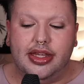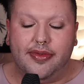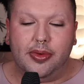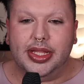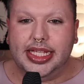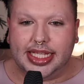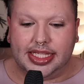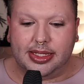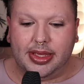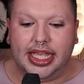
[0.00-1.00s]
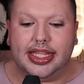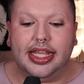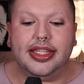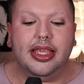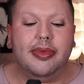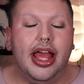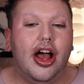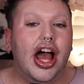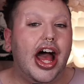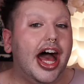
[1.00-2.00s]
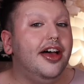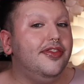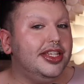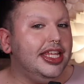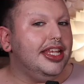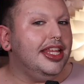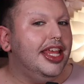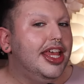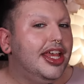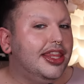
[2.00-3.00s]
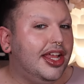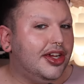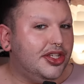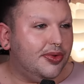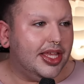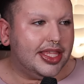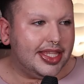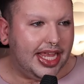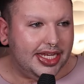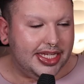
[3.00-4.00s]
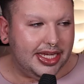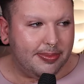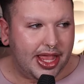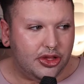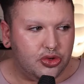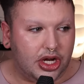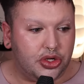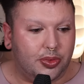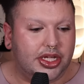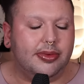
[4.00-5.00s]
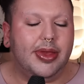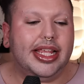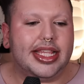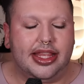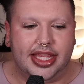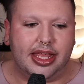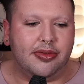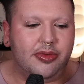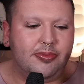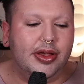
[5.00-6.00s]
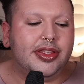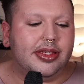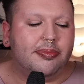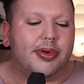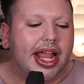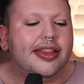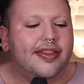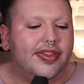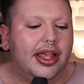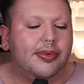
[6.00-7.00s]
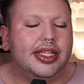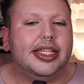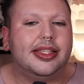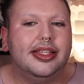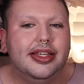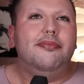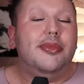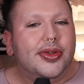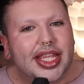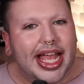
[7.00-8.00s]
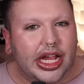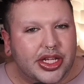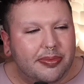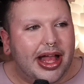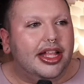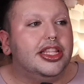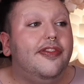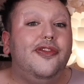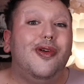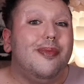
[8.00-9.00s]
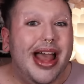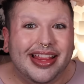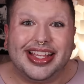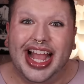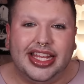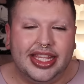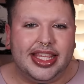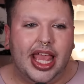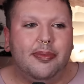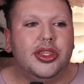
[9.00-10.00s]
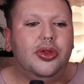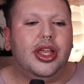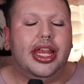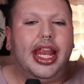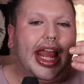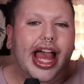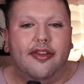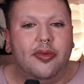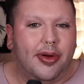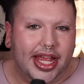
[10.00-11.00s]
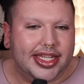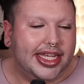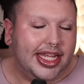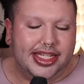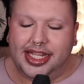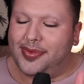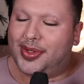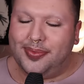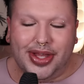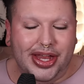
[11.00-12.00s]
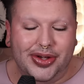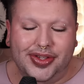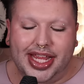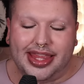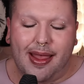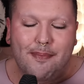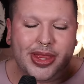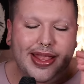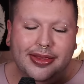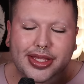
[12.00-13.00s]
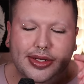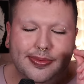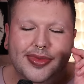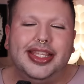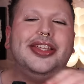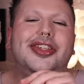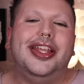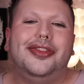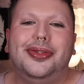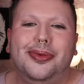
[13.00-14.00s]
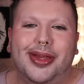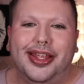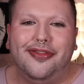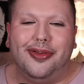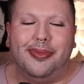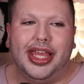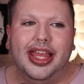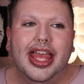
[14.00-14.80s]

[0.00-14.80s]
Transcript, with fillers: never really sings to me. It does seem that often they are doing this 18 pan structure, which makes sense. Like most brands, if they release mostly eyeshadow palettes, the format's kind of the same. So you can like have a brand identity. So understand that. But that's like six shades too many for me.